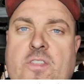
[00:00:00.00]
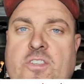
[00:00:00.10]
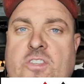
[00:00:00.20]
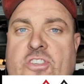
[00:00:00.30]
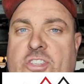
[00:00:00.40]

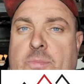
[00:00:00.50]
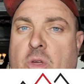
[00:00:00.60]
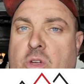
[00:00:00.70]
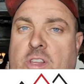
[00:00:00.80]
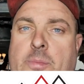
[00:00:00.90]
This is a slip
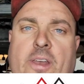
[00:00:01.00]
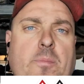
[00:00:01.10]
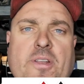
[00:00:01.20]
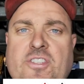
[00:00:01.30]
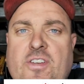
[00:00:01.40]
yoke
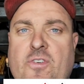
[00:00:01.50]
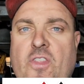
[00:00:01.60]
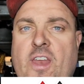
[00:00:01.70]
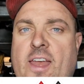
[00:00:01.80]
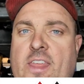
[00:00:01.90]
eliminator, but it's
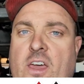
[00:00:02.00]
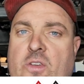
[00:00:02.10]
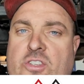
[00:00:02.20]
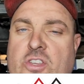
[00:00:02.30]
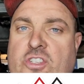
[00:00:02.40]
different than any
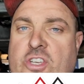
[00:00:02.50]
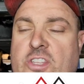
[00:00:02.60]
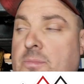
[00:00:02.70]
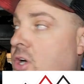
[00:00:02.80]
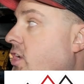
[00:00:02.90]
others that you see
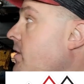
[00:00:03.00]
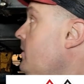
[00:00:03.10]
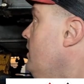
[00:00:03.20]
on the market.